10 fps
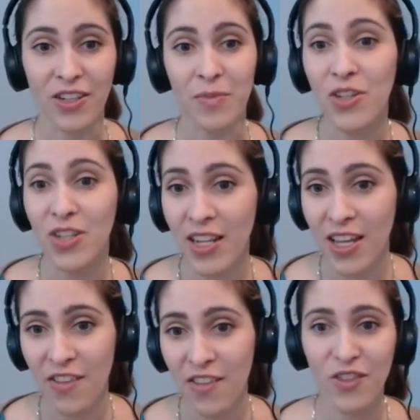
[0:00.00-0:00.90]

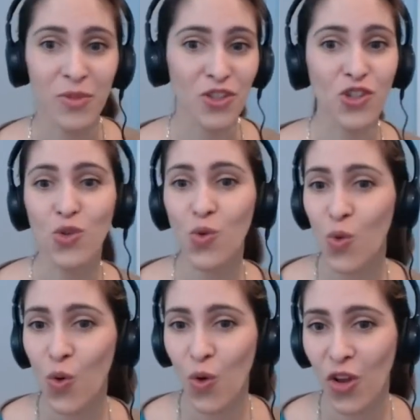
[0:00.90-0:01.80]
community, from the
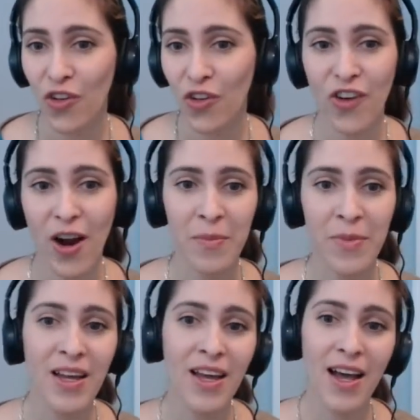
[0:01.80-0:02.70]
school, from,
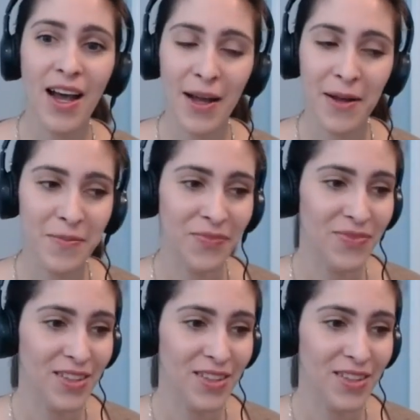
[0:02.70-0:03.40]
um,